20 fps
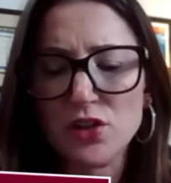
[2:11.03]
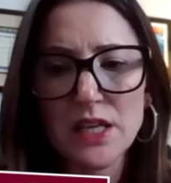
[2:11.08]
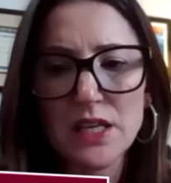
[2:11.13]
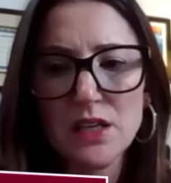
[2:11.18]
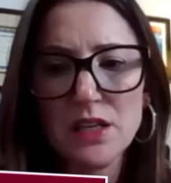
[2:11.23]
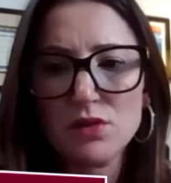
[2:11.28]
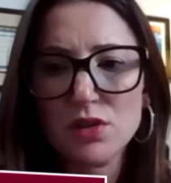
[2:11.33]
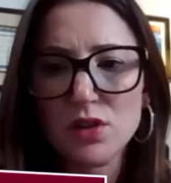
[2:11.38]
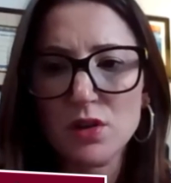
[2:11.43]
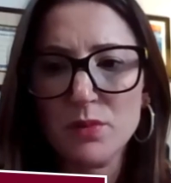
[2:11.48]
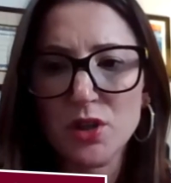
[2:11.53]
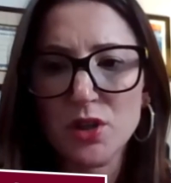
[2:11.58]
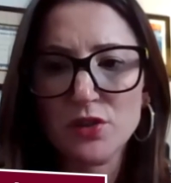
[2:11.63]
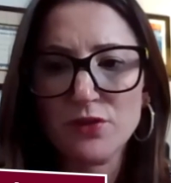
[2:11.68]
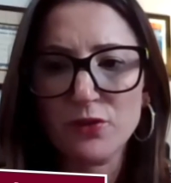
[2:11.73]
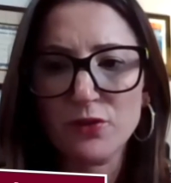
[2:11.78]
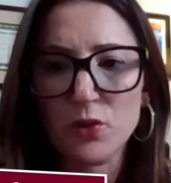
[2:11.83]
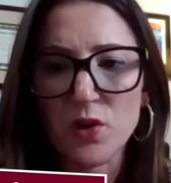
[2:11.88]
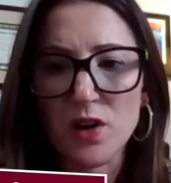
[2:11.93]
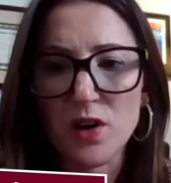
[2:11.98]
Thank you so
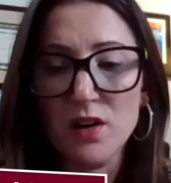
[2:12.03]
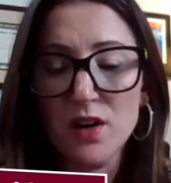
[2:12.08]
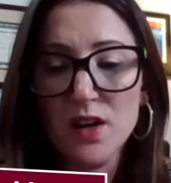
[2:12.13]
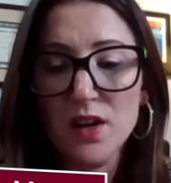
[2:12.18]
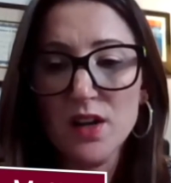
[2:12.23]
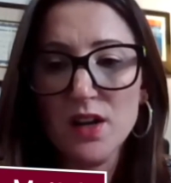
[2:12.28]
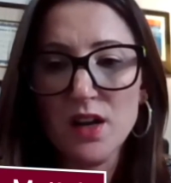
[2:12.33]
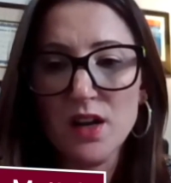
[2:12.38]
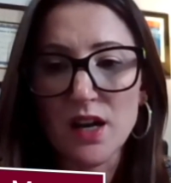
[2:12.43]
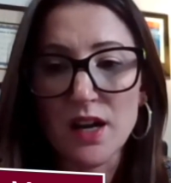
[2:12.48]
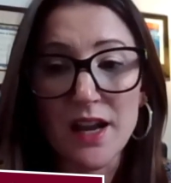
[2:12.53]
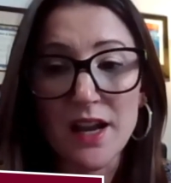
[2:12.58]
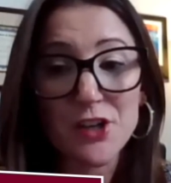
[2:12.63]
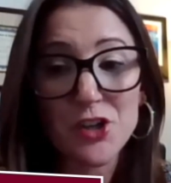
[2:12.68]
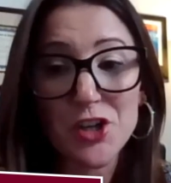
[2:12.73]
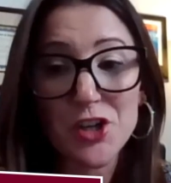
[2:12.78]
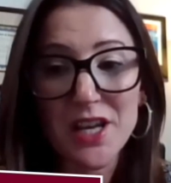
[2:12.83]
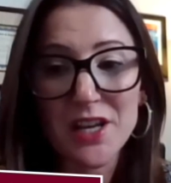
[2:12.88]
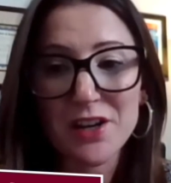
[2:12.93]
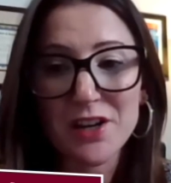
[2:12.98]
much for uh,
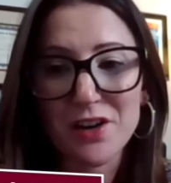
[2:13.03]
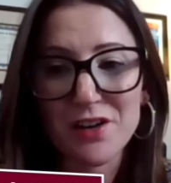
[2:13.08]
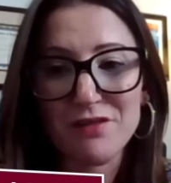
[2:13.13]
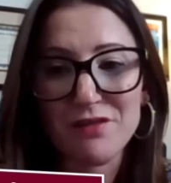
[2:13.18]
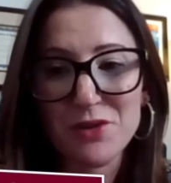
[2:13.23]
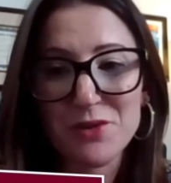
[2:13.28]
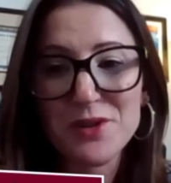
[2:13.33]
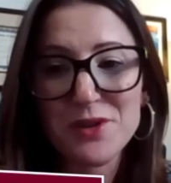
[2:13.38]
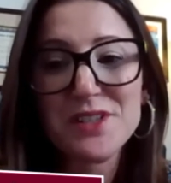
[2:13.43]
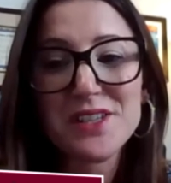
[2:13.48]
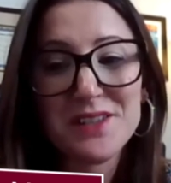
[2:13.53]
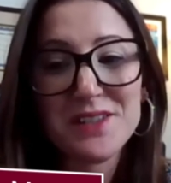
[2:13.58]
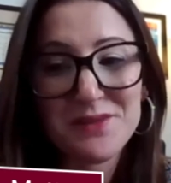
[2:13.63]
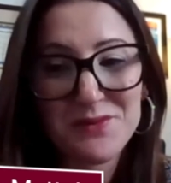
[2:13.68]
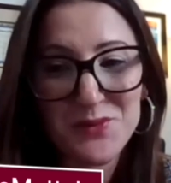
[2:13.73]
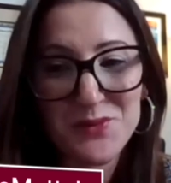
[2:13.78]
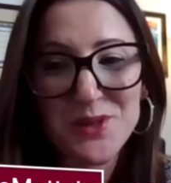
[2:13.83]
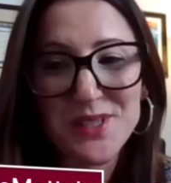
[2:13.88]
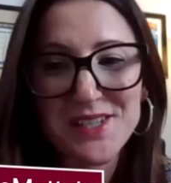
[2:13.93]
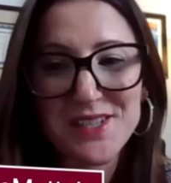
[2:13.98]
educating our viewers,
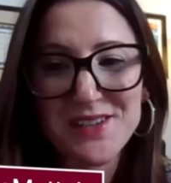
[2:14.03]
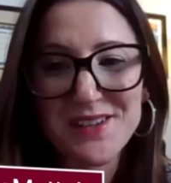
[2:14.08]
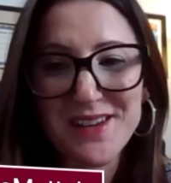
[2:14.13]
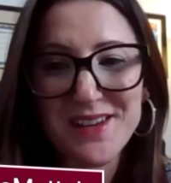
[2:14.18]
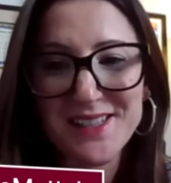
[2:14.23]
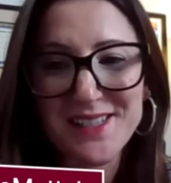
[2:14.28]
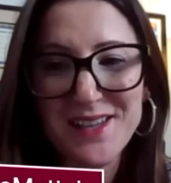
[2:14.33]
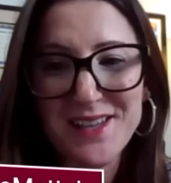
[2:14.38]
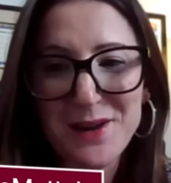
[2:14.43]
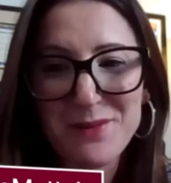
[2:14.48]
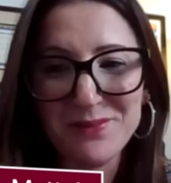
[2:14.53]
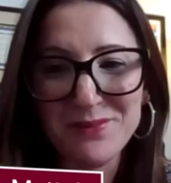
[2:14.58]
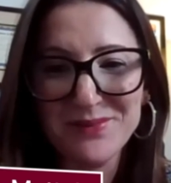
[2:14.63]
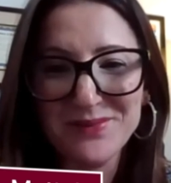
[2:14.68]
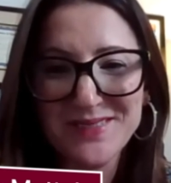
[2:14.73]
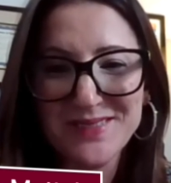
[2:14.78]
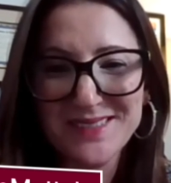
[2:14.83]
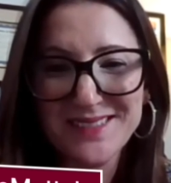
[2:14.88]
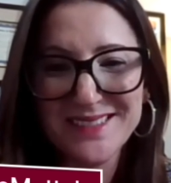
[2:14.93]
and we'll see you next time.